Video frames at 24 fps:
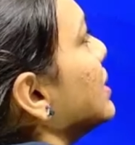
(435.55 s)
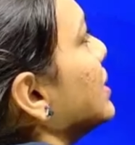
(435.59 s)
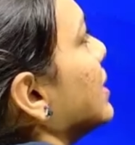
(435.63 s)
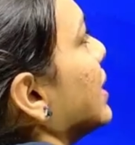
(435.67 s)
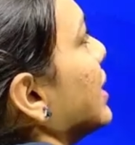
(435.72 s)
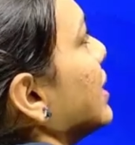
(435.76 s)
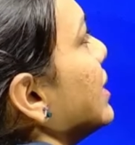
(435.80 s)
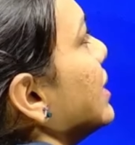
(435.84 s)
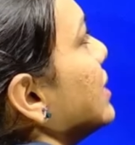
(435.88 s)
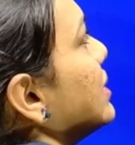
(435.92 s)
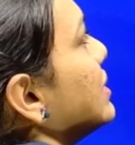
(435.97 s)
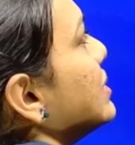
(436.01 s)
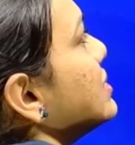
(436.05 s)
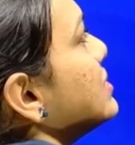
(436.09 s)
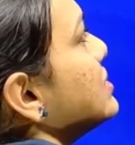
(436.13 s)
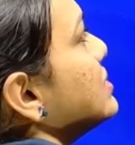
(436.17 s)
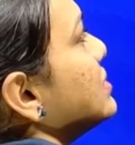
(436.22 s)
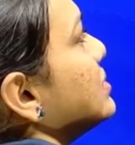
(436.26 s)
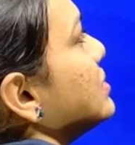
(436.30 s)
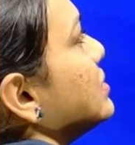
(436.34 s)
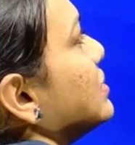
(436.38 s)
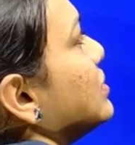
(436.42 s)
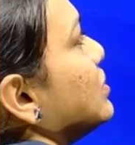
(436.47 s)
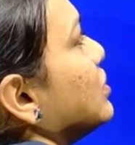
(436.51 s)
then it
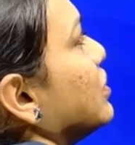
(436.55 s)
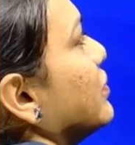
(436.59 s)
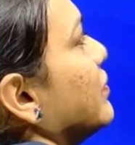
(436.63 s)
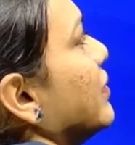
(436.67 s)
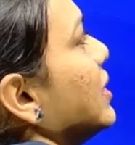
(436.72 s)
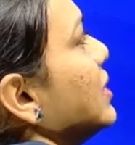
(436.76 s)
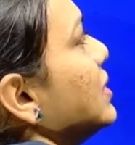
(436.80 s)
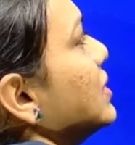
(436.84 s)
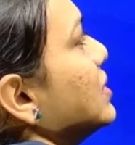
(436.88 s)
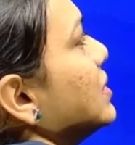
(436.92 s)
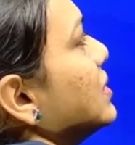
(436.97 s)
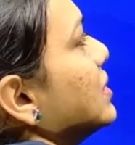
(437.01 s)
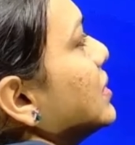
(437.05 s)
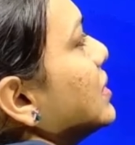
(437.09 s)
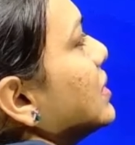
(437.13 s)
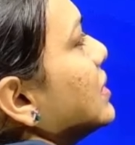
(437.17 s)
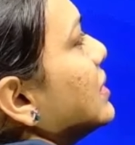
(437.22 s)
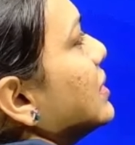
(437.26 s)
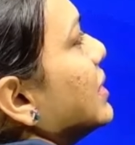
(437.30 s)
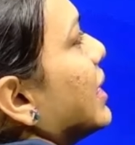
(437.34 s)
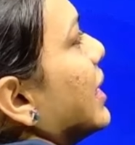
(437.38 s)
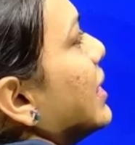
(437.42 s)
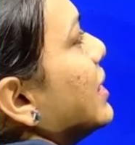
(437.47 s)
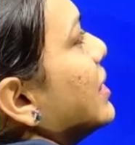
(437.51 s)
is 12th,
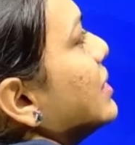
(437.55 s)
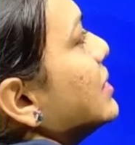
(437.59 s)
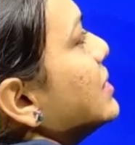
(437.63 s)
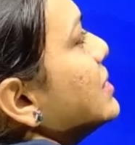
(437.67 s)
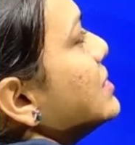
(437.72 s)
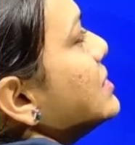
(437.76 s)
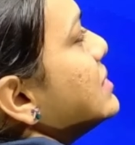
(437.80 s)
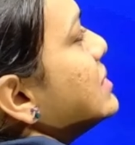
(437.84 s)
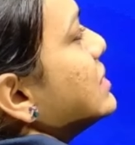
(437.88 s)
then it